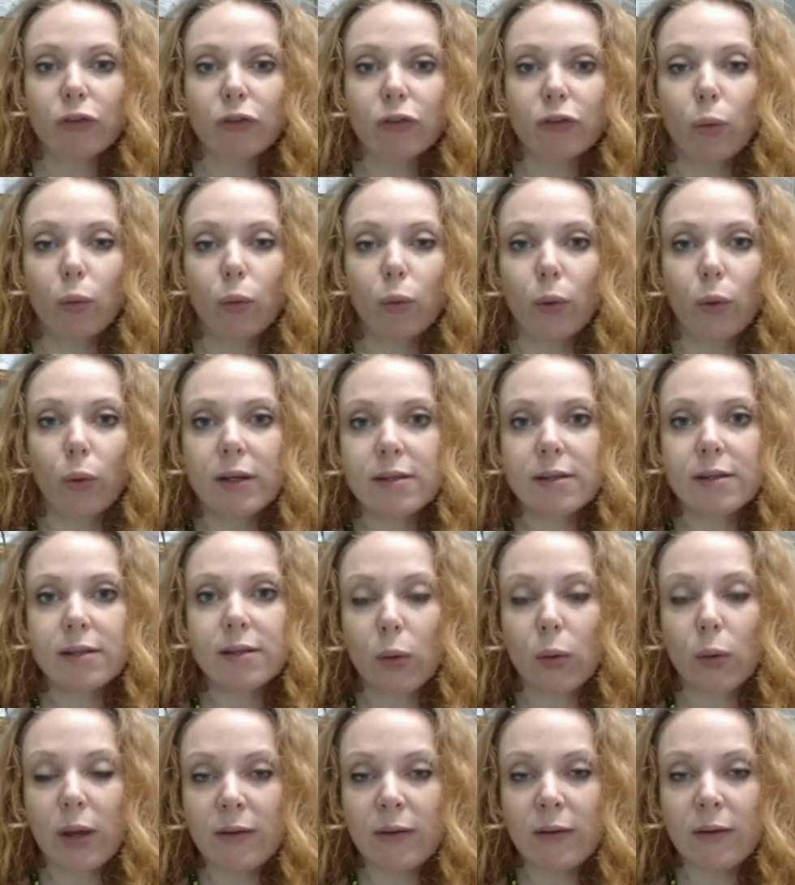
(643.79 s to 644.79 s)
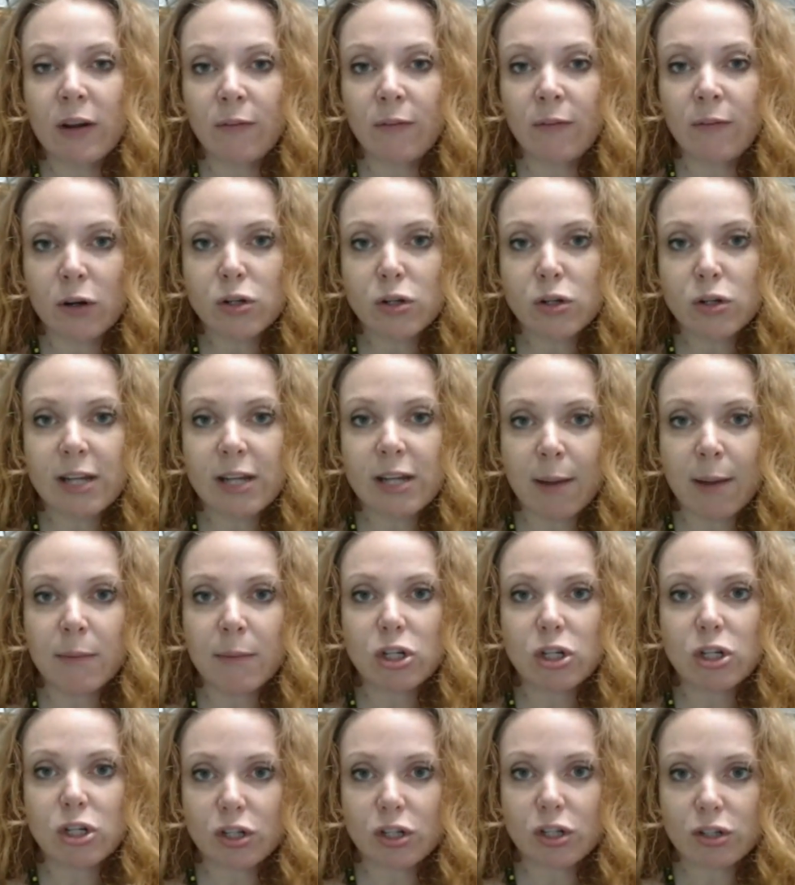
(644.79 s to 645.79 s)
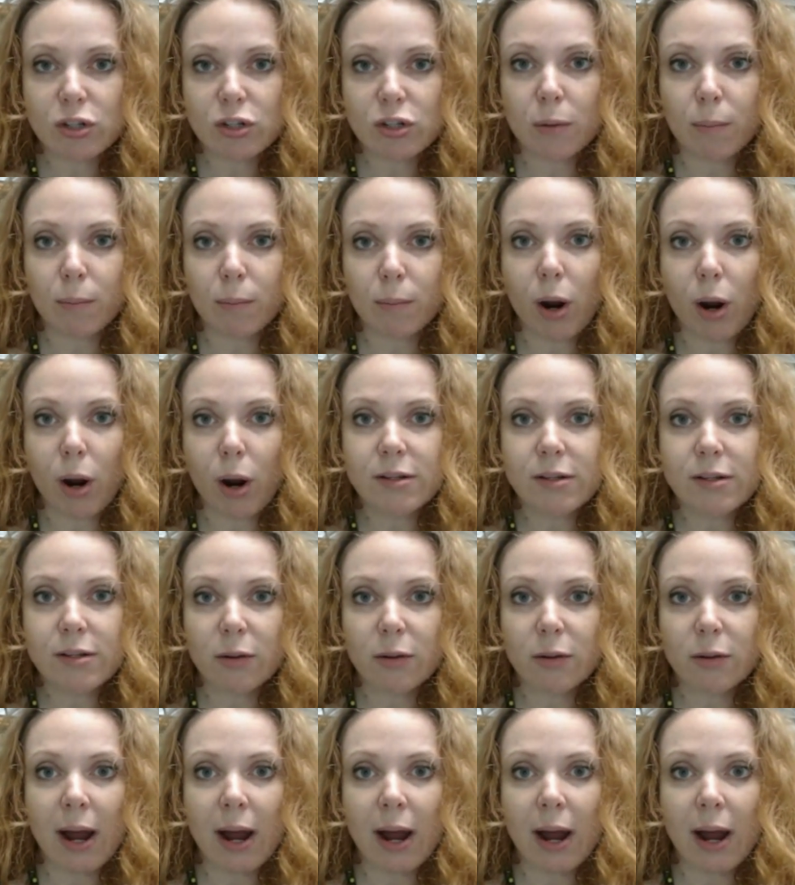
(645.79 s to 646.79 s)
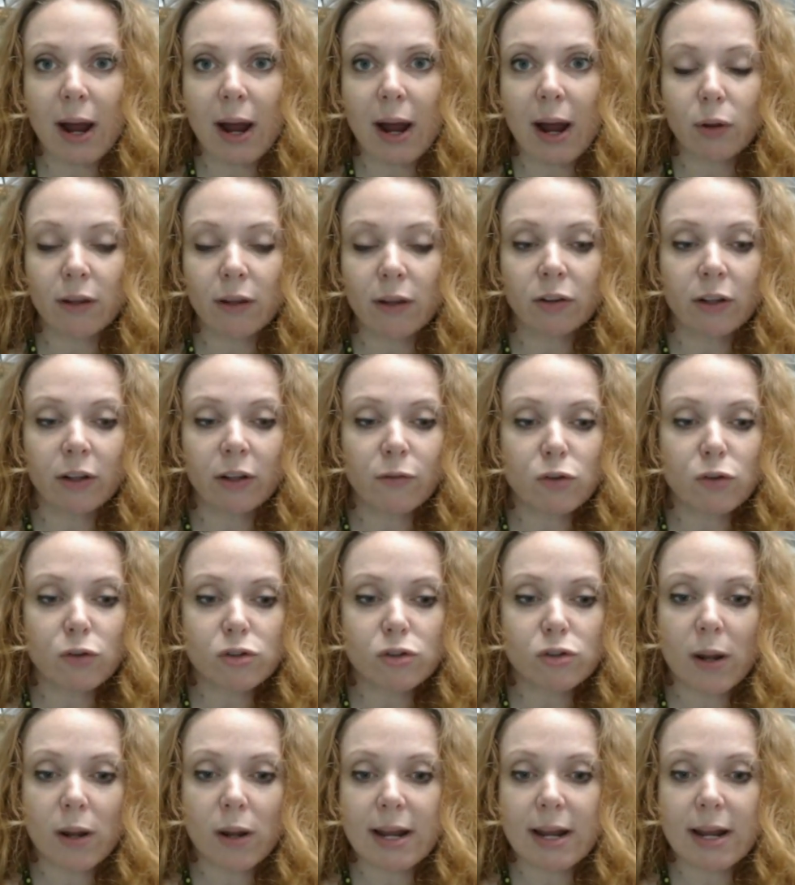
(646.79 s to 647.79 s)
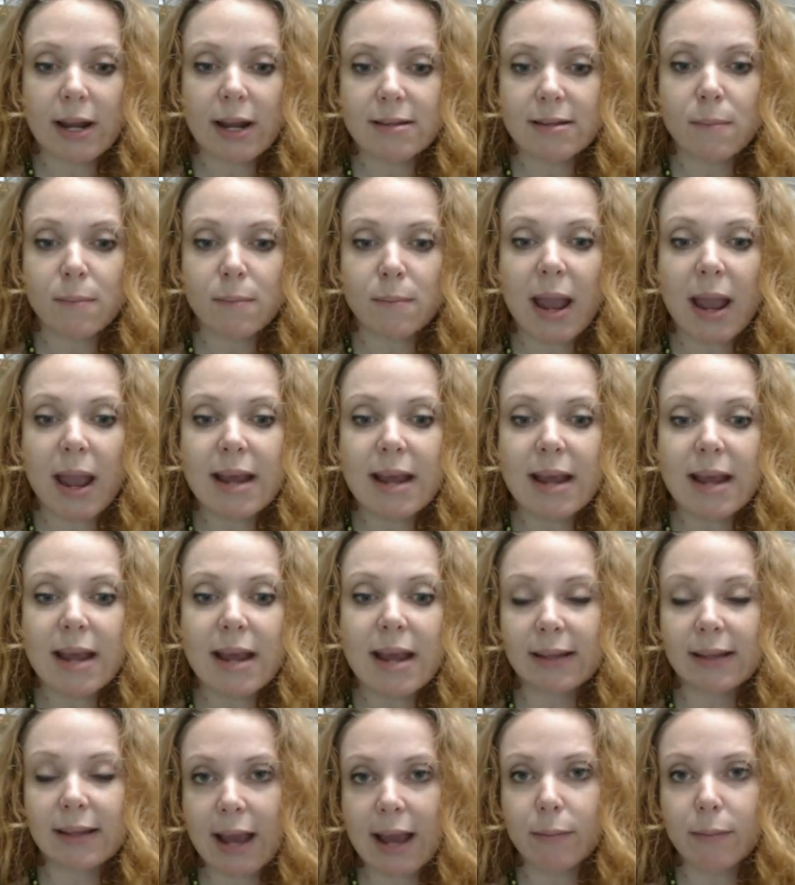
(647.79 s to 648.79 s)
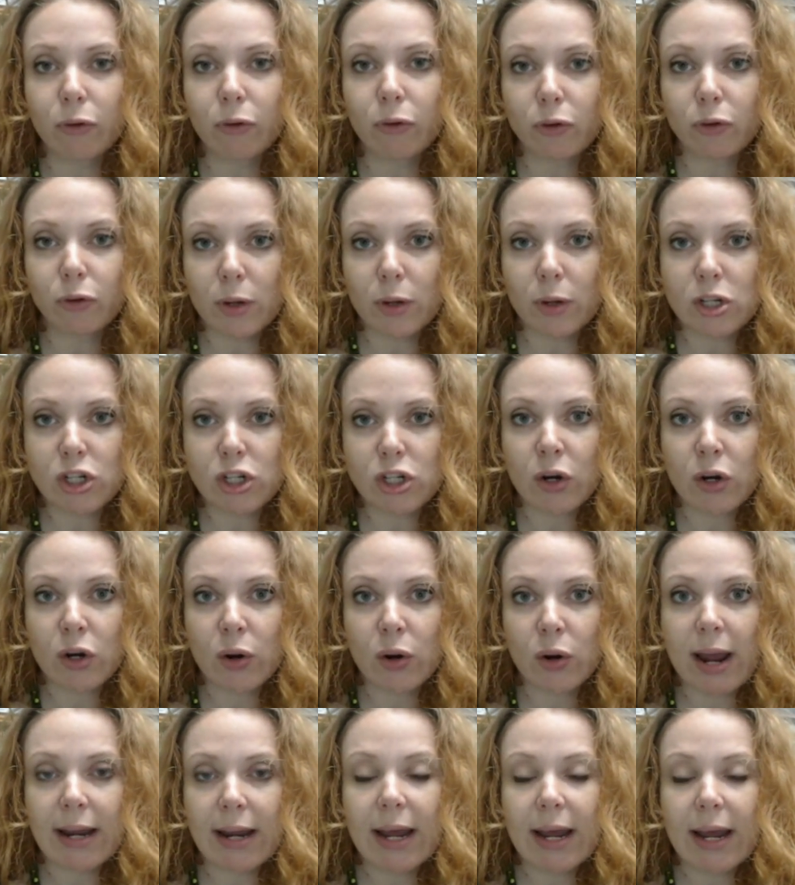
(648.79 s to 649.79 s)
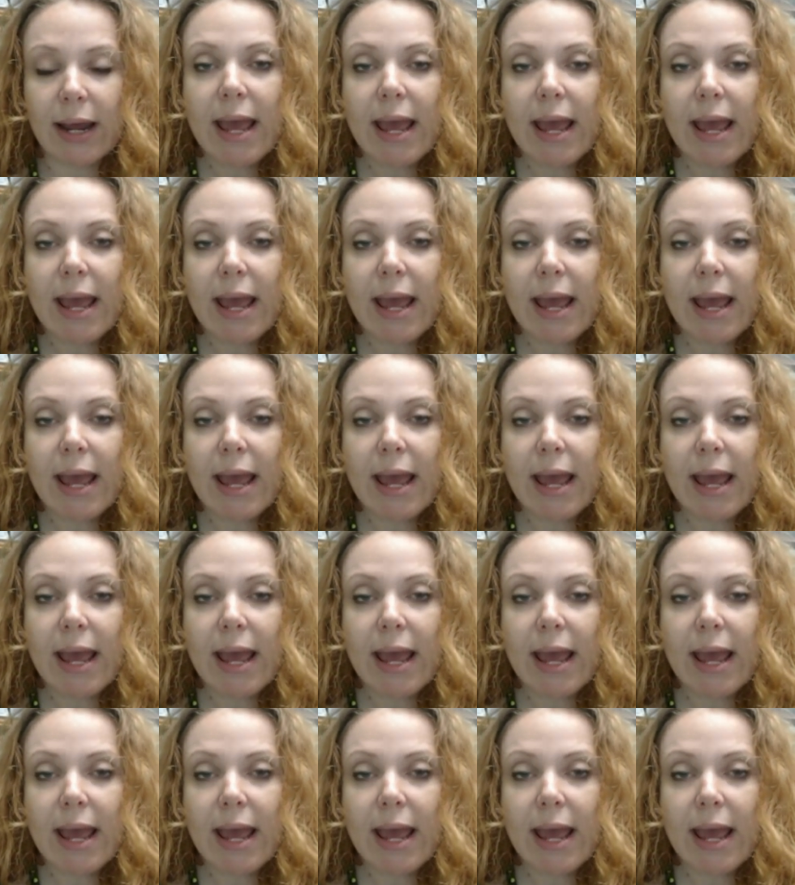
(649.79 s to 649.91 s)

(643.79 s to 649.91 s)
So even if there's damage to certain parts of the body, and the liver is one that is amazingly able to regenerate,